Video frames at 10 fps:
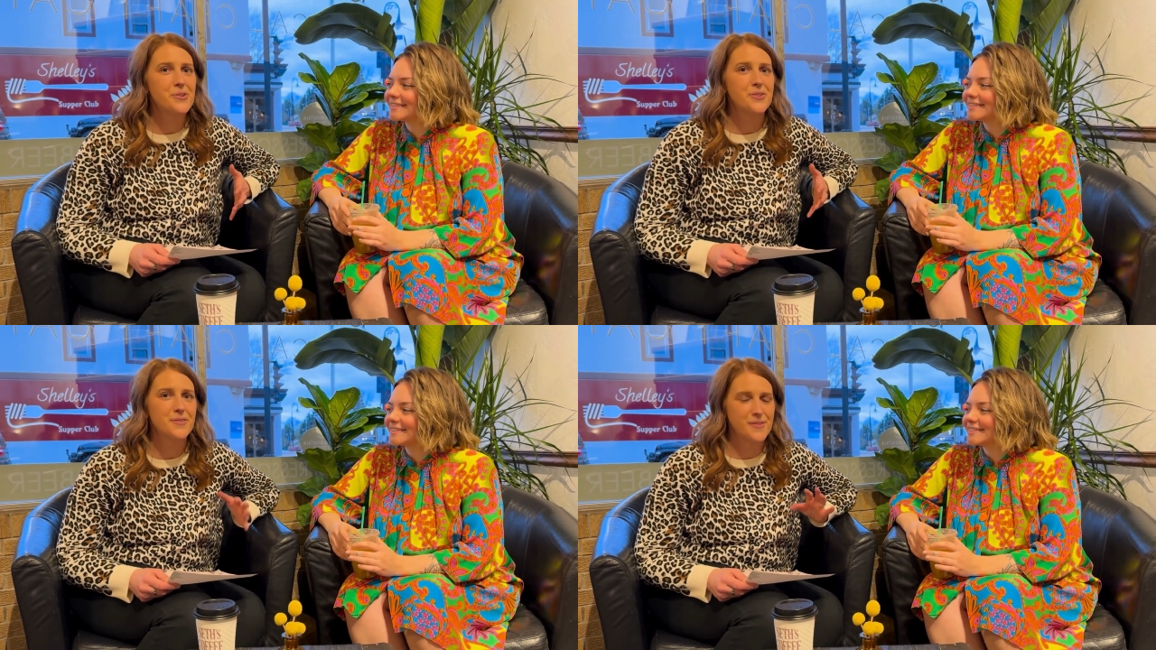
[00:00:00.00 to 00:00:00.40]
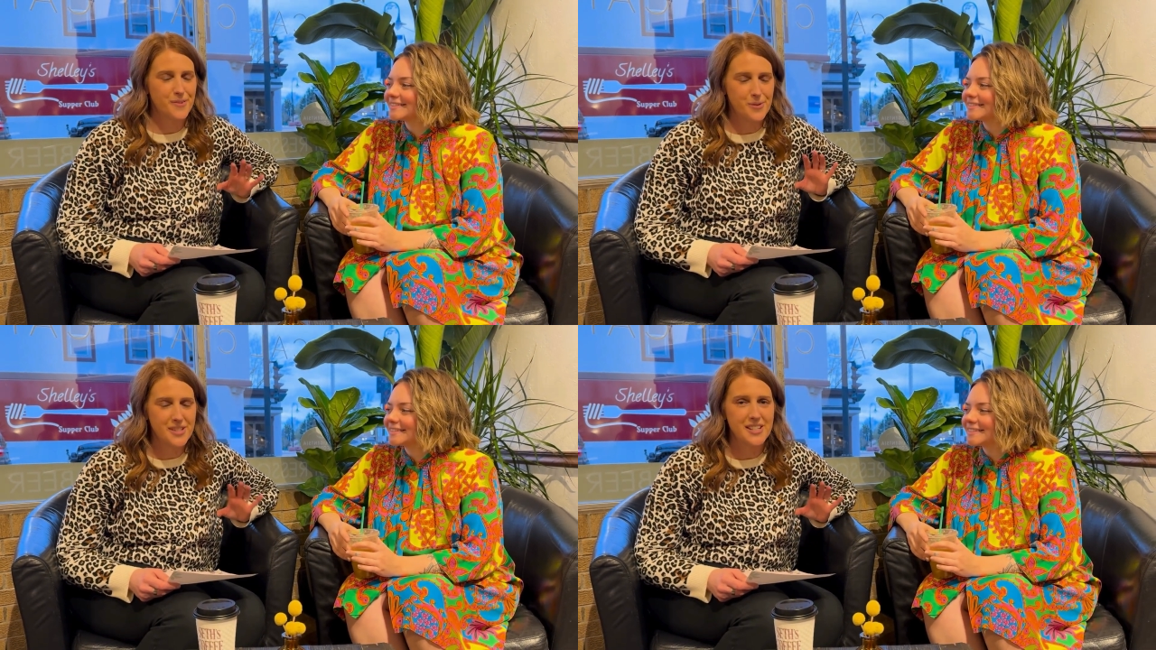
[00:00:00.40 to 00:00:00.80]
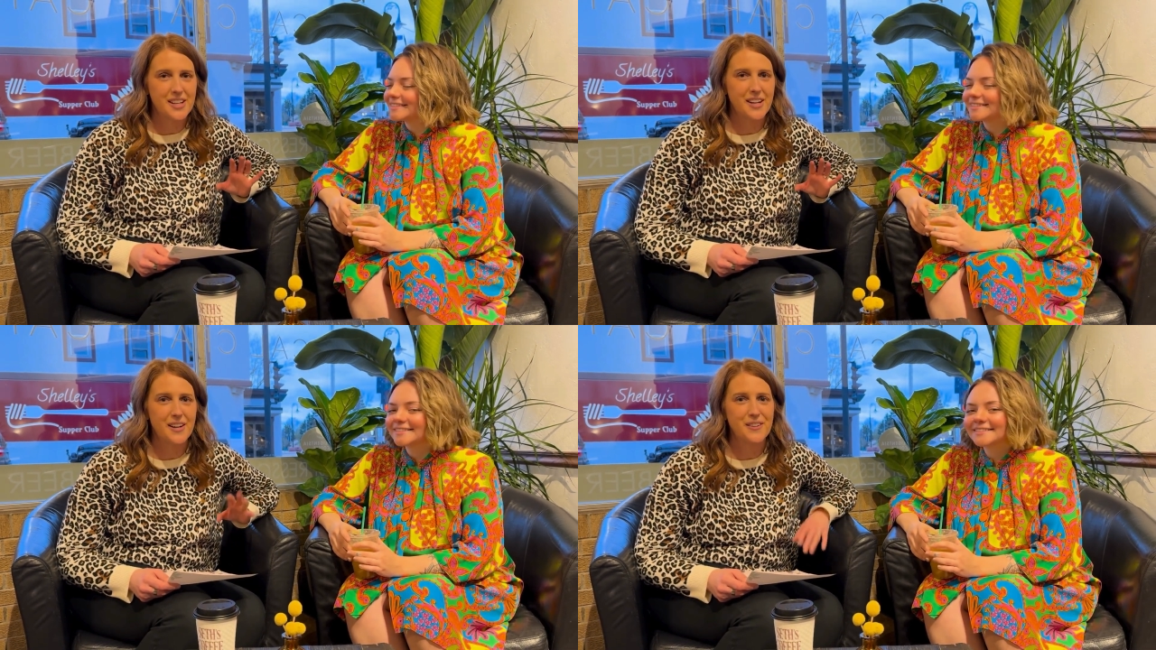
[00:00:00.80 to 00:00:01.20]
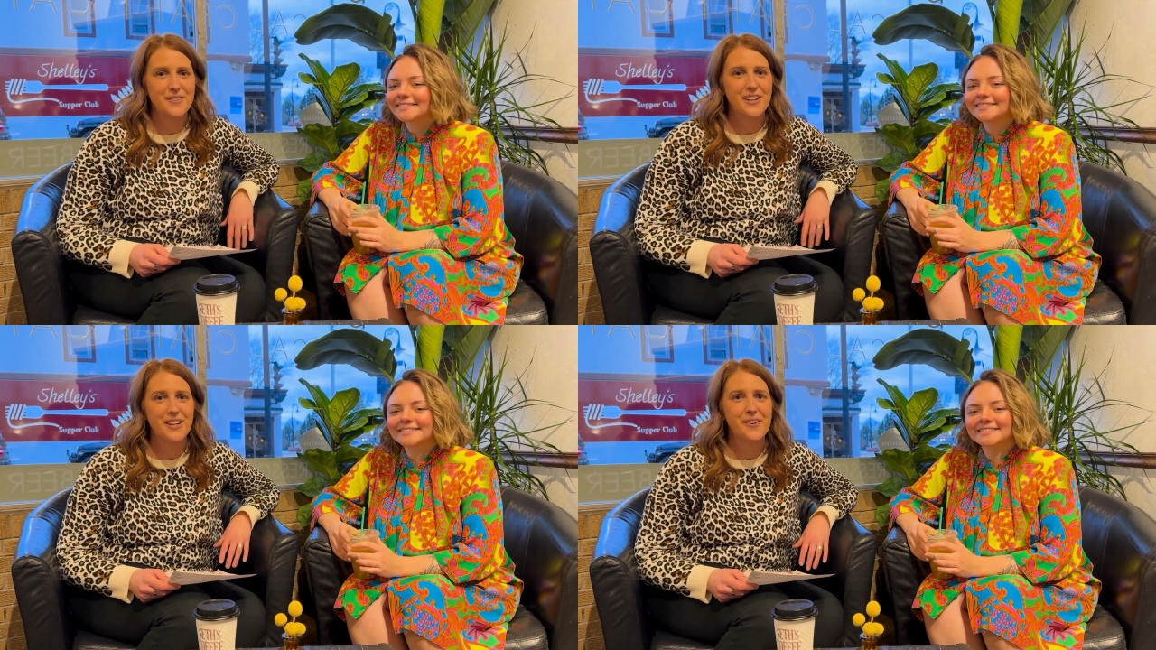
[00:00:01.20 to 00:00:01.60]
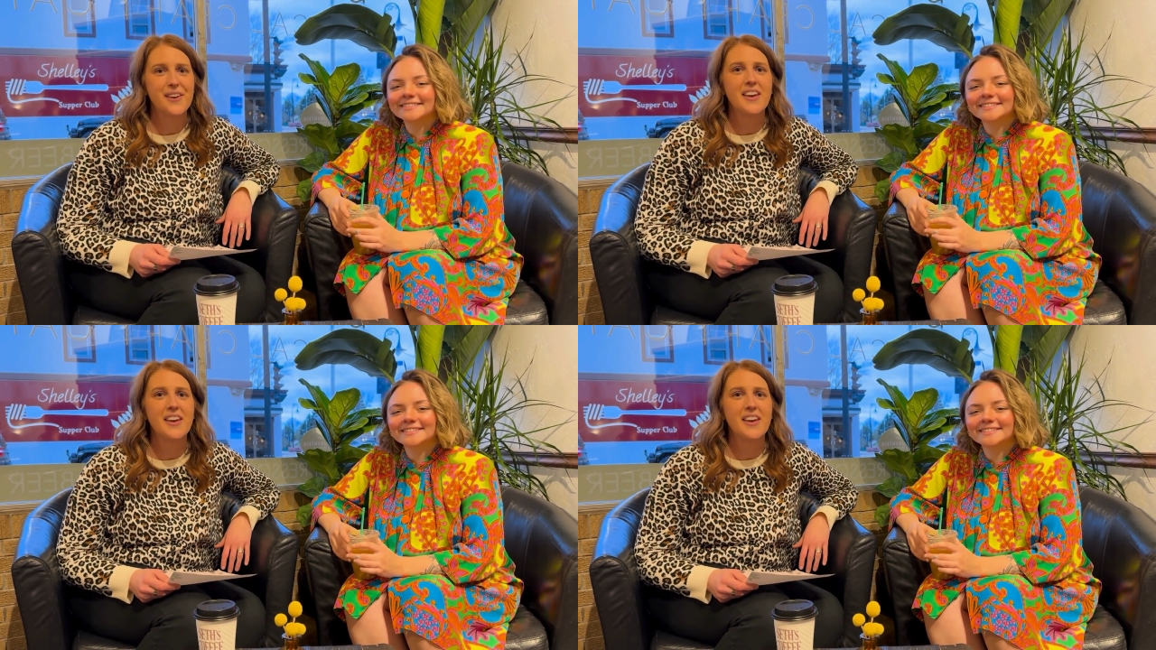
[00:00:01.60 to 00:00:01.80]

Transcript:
Speaker 1: who we will see in another video,